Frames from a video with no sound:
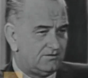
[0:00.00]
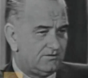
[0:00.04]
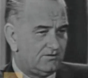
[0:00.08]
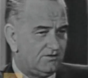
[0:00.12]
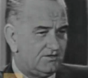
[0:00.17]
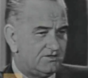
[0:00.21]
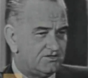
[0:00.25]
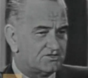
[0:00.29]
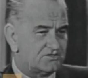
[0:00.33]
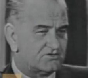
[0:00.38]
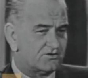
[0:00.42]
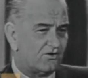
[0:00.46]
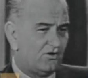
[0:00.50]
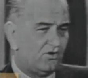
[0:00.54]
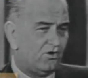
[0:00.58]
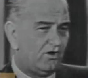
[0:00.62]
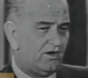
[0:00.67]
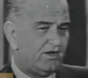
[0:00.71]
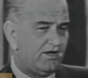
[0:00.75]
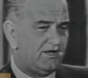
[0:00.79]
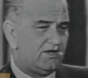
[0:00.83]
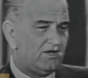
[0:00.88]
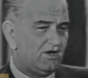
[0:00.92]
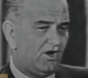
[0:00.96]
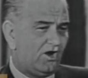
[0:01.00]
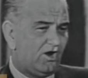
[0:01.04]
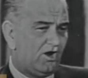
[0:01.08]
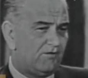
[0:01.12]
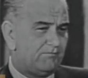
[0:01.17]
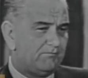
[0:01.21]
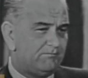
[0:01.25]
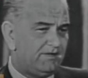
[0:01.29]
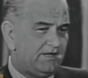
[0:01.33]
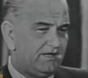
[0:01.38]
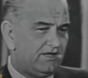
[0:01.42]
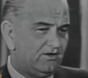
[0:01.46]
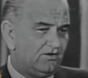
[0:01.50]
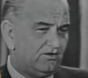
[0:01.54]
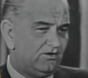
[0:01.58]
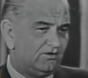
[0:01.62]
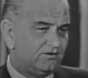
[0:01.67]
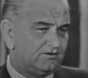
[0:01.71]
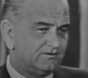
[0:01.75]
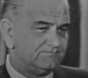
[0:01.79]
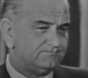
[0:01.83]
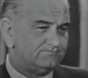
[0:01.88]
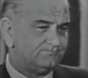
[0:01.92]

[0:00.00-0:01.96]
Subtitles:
destroy or build,